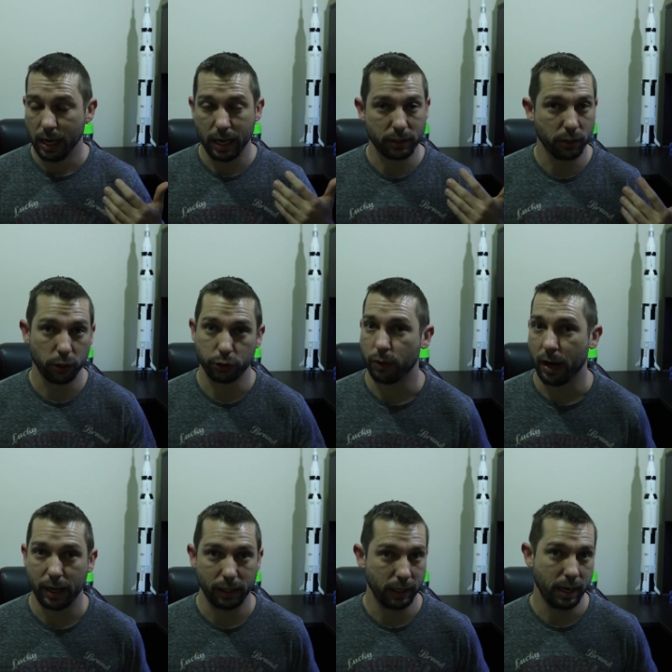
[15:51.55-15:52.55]
it's all
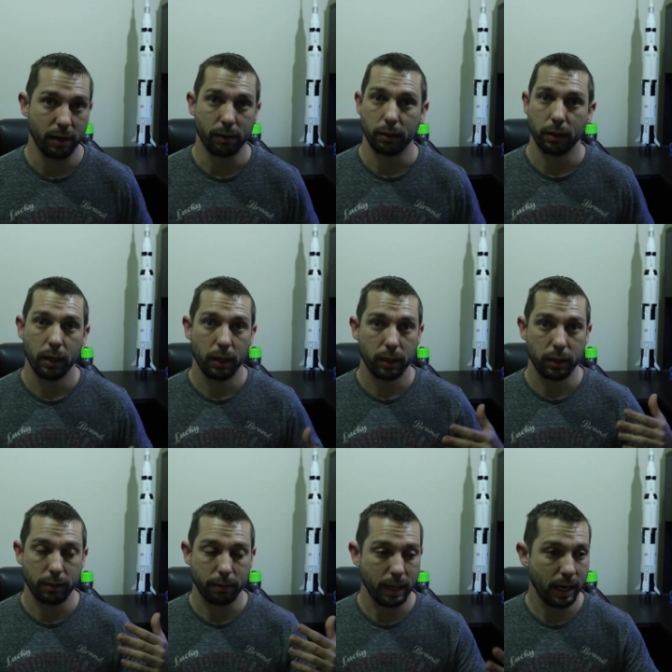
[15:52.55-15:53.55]
trial and error.
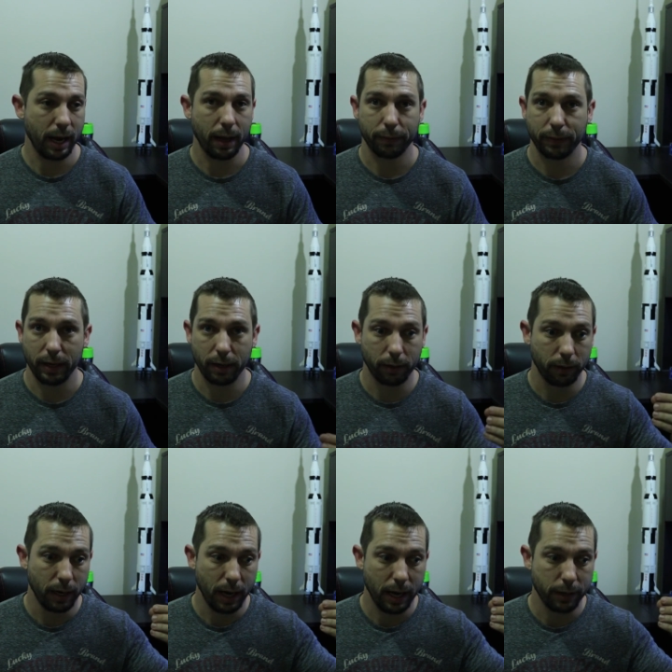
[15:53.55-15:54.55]
You get out there
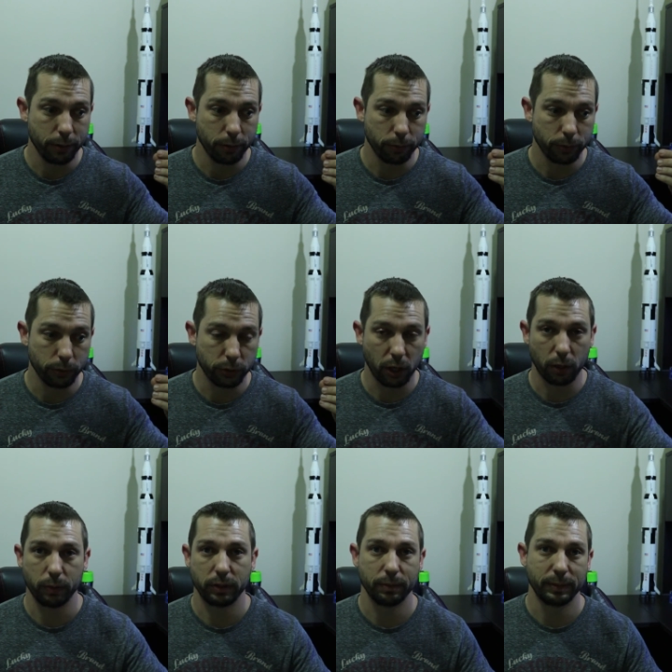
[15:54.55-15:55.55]
and you, you
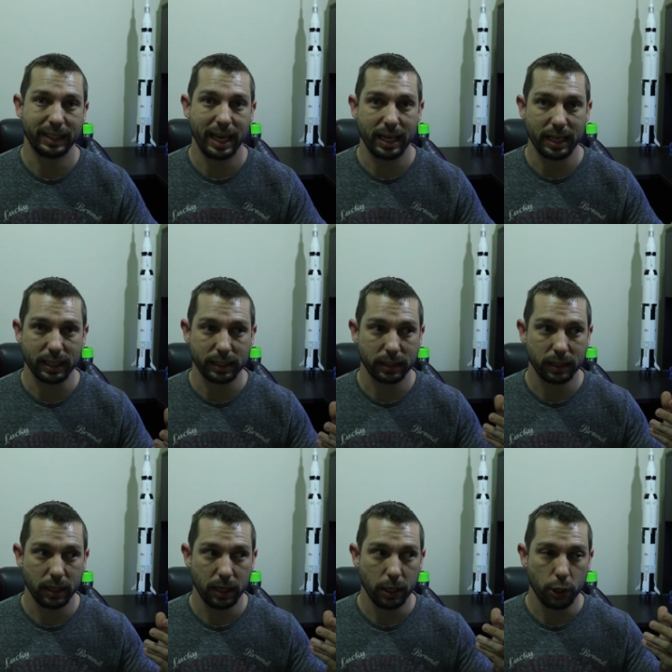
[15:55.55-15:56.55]
start with some settings,
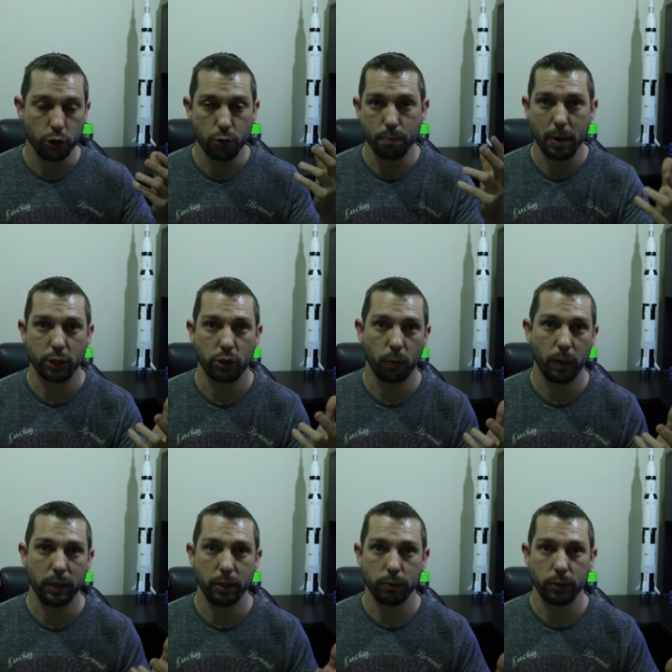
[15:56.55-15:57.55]
you measure
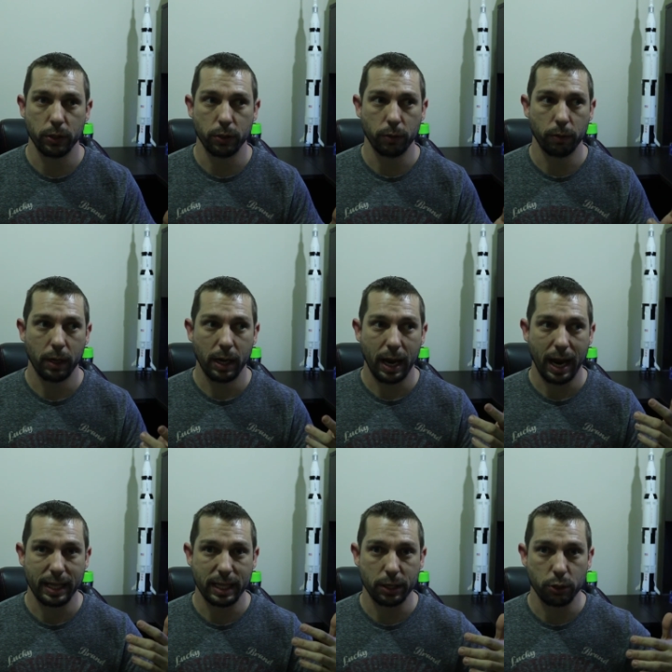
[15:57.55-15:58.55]
what you do,
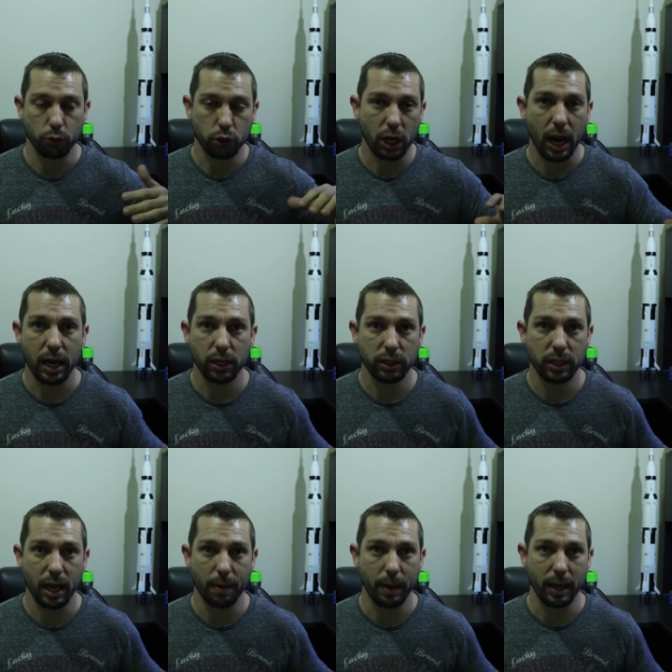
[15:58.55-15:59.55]
and then you change
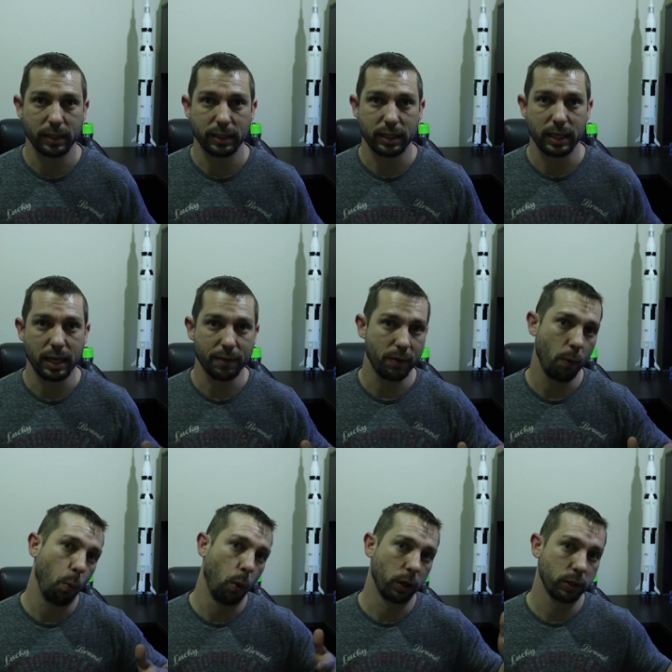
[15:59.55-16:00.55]
them and see if
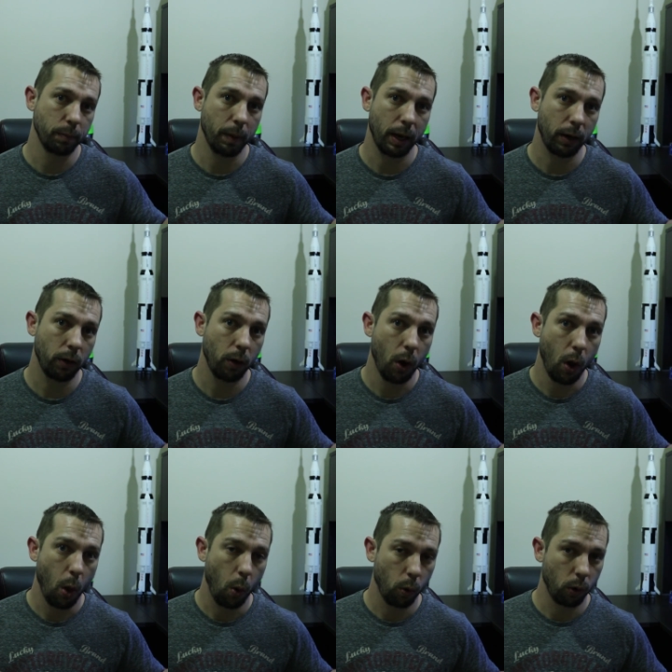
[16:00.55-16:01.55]
it works better
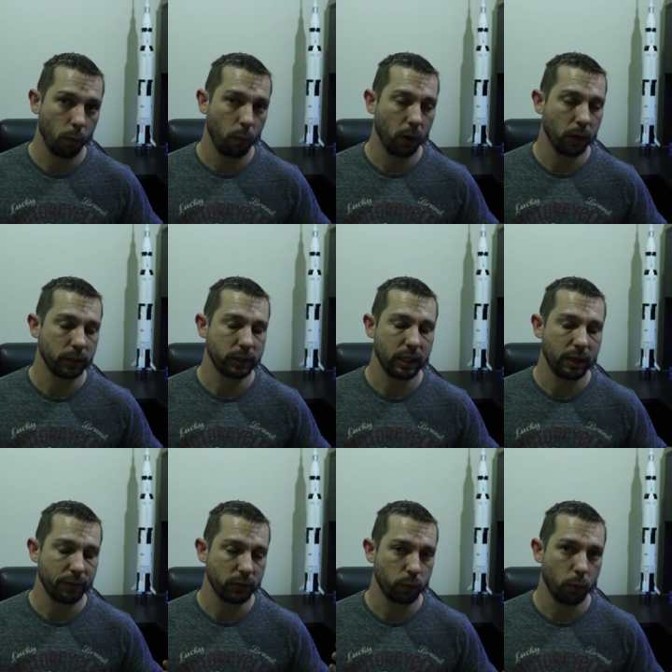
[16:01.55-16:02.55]
or worse. And
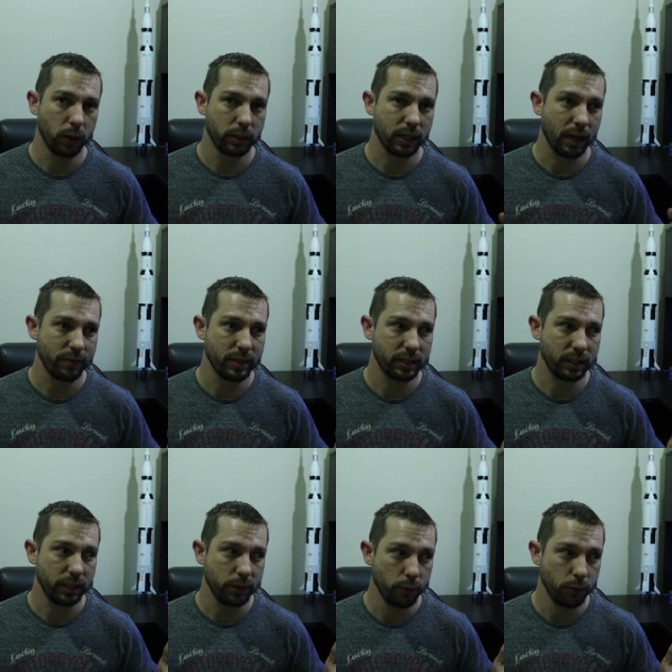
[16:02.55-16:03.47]
if it's worse, obviously